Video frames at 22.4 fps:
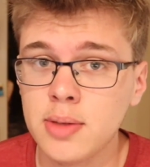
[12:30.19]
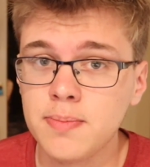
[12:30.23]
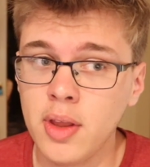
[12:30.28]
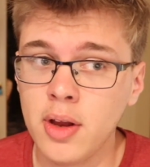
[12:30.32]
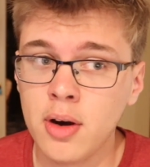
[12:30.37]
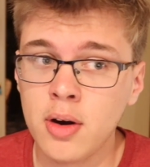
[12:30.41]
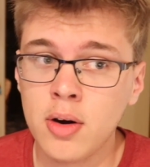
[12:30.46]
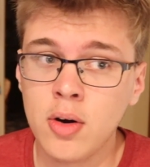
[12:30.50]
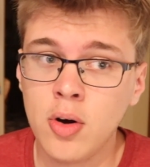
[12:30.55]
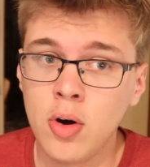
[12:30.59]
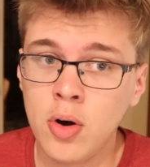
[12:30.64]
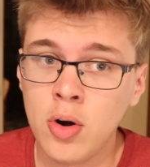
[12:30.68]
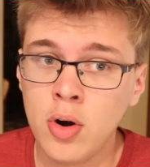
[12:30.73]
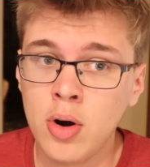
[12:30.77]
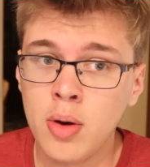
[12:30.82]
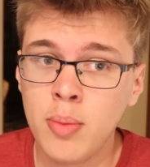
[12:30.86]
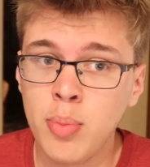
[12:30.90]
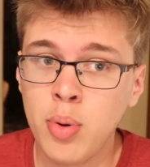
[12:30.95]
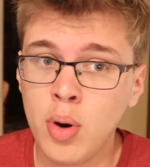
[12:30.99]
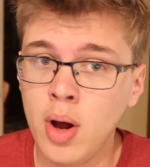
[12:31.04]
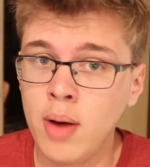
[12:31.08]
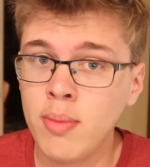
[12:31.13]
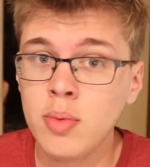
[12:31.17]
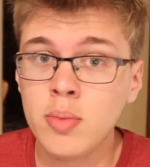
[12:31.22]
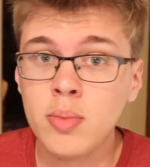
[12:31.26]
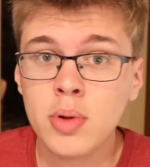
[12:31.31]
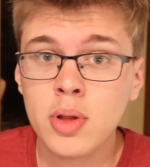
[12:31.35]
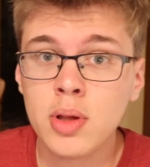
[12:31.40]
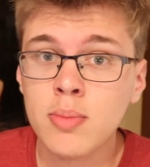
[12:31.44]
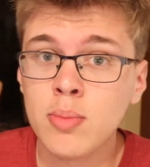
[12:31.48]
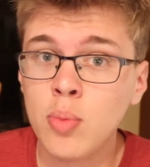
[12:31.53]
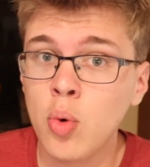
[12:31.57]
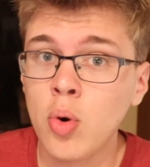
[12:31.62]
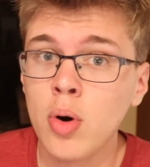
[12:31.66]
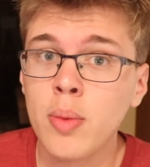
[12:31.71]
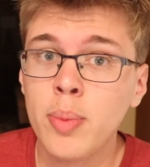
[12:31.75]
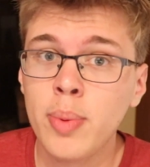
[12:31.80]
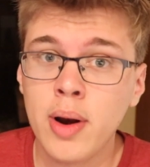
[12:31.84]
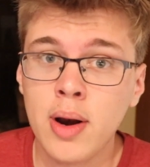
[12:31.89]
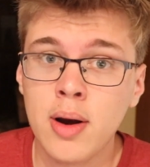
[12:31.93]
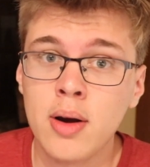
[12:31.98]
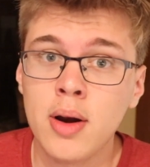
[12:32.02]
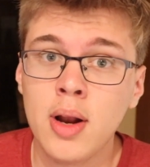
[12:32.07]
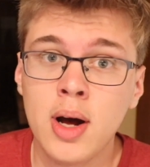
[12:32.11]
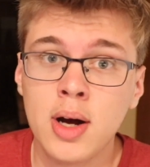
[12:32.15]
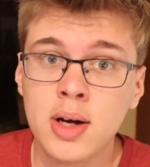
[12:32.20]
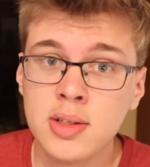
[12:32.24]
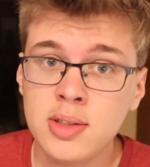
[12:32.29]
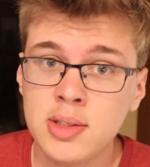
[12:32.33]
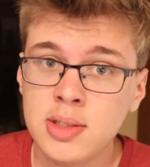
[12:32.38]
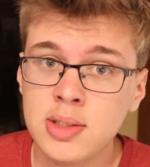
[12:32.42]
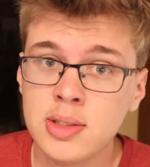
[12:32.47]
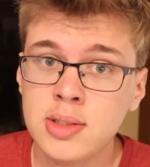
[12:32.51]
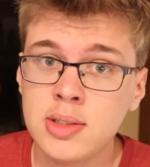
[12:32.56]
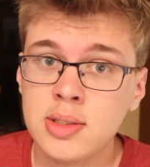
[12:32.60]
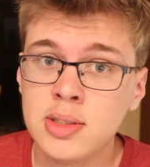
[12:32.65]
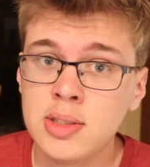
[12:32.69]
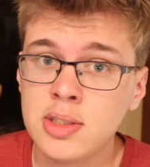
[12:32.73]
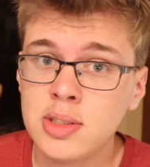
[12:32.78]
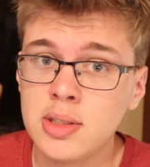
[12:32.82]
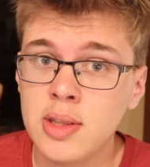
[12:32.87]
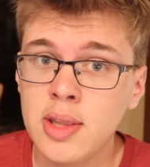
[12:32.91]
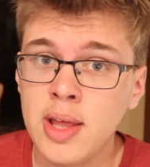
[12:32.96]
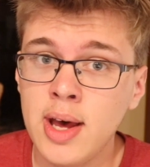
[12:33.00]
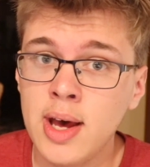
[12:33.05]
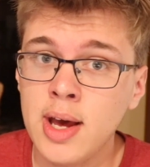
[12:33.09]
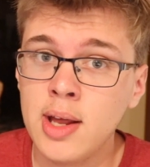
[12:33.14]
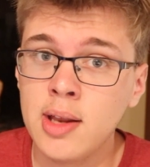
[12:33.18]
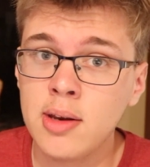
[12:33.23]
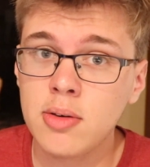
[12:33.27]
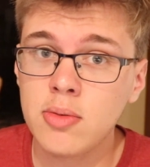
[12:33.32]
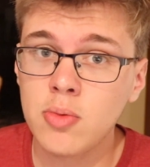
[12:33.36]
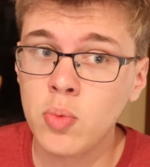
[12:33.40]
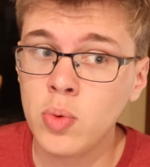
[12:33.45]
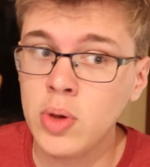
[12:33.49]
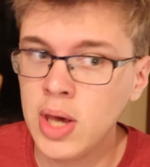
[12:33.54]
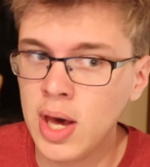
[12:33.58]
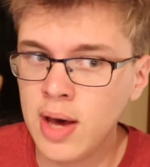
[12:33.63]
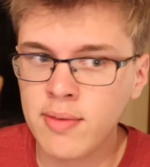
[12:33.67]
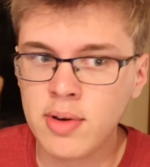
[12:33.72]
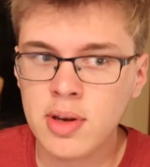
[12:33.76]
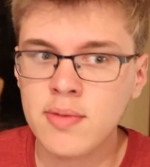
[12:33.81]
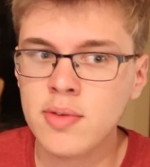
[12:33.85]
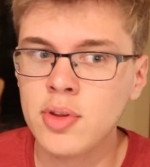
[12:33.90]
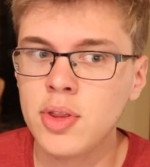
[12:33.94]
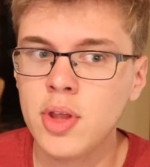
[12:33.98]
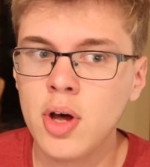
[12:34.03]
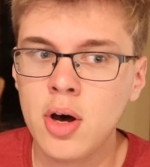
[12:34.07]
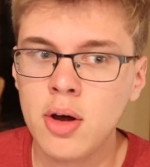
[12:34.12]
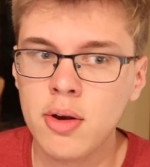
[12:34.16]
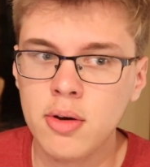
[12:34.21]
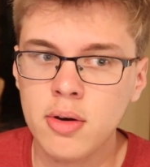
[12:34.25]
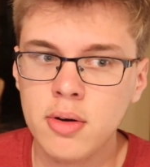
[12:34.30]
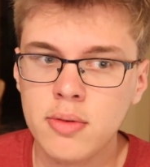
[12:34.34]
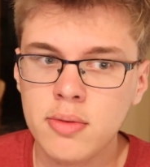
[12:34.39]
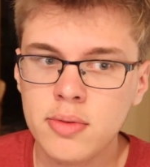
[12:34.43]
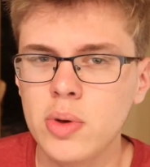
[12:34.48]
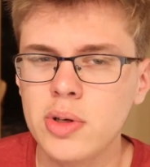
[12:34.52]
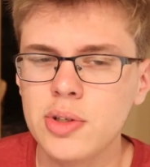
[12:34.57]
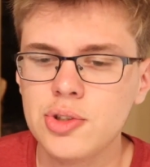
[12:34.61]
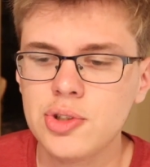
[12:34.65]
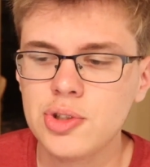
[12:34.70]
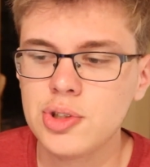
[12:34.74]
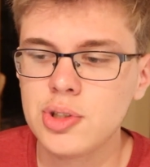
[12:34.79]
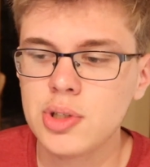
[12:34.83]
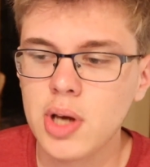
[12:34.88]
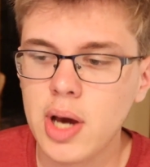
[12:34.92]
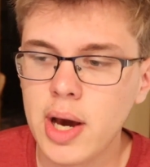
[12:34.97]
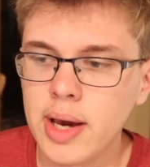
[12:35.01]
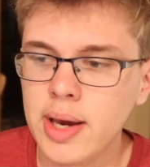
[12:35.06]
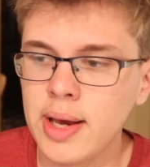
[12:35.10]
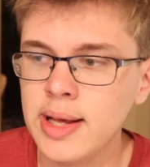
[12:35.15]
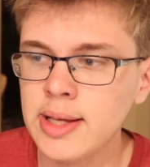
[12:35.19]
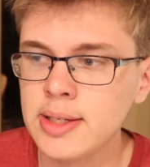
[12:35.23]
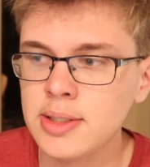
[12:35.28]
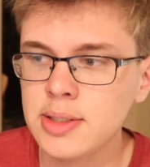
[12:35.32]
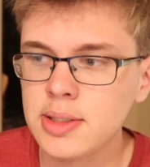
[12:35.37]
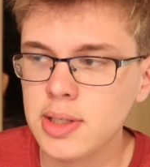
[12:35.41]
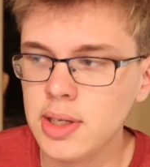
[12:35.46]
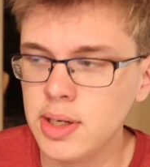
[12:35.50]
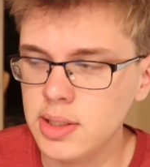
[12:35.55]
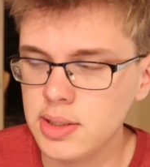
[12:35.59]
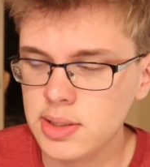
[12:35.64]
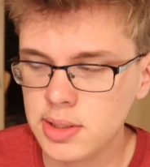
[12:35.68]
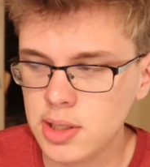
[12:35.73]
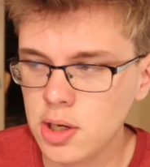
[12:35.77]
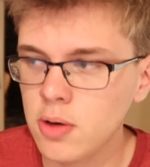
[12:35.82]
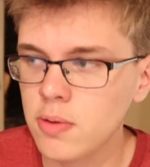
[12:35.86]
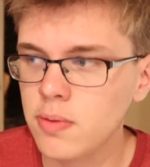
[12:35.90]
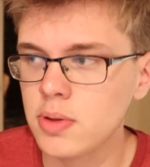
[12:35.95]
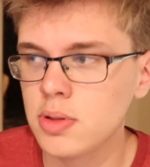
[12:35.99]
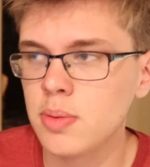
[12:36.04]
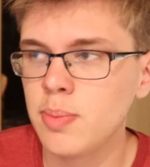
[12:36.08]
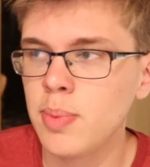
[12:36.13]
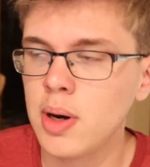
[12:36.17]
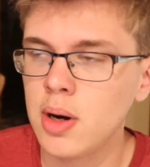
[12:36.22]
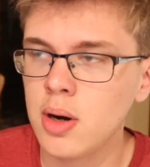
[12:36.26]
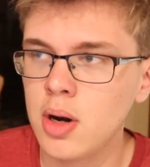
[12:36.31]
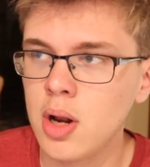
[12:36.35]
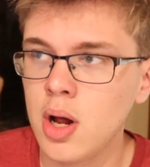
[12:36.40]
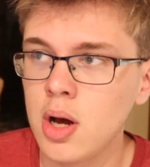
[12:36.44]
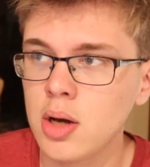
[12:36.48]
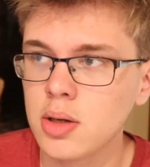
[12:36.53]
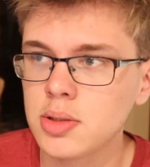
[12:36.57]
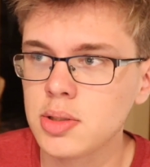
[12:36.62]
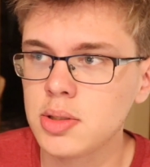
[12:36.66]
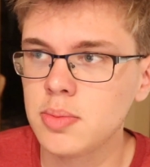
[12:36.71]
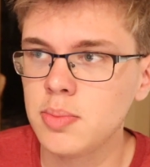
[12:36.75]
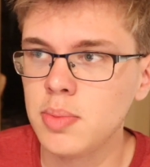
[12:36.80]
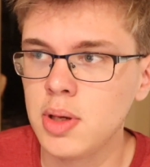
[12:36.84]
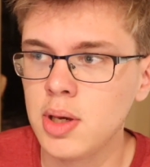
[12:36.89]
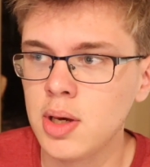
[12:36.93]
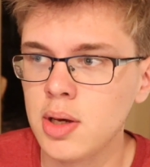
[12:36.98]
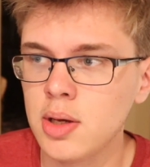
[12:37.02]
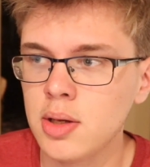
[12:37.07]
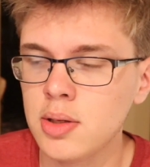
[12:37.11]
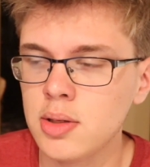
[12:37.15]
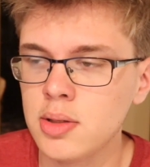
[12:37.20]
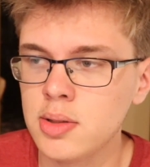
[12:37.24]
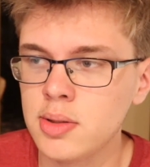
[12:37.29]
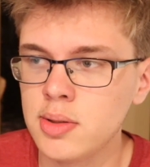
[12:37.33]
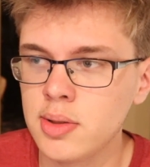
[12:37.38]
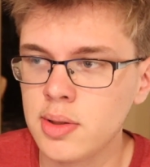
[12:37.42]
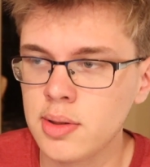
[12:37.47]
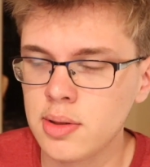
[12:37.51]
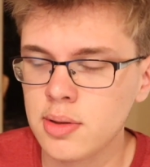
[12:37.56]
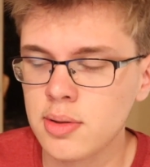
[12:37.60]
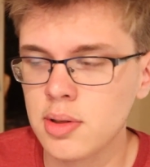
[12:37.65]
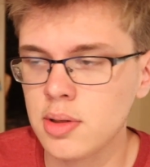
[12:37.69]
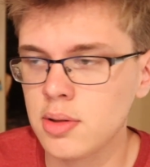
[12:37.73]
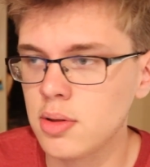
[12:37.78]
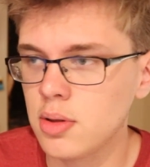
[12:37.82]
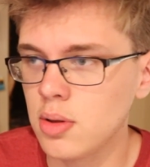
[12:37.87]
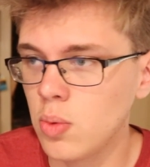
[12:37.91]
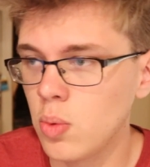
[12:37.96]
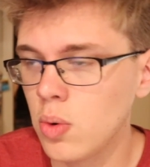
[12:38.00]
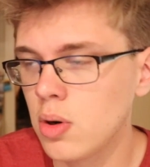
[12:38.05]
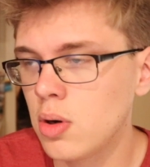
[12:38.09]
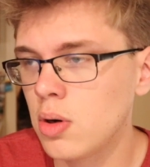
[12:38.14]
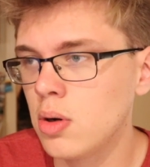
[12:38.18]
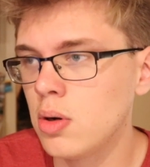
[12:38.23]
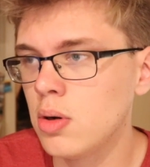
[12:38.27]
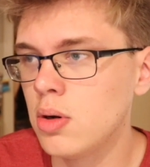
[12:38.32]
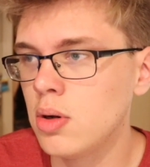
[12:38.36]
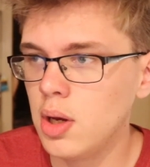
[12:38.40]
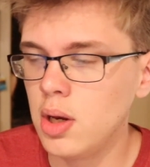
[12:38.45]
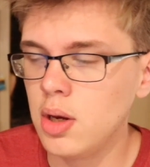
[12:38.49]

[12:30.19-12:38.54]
There are probably more paradoxes that we haven't even thought of, which I guess in itself is a paradox, because in the sense of the word,